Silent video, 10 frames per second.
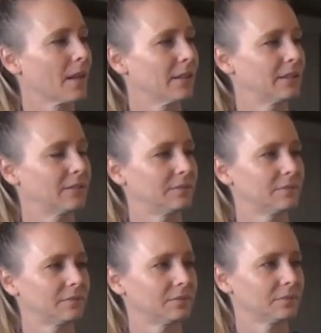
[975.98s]

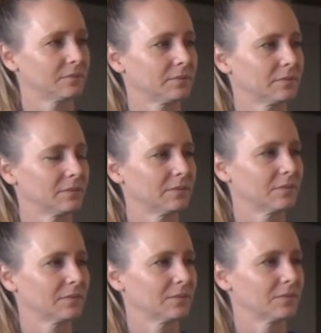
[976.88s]

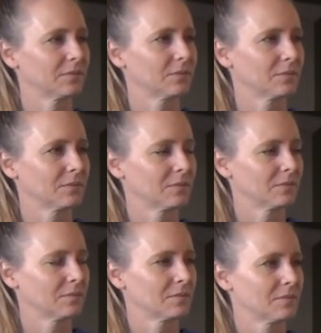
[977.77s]

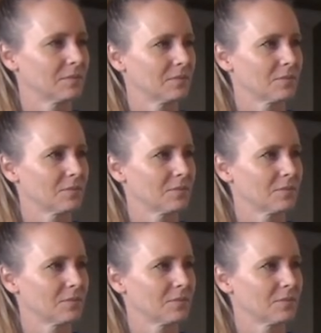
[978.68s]
No words are spoken by the person on screen.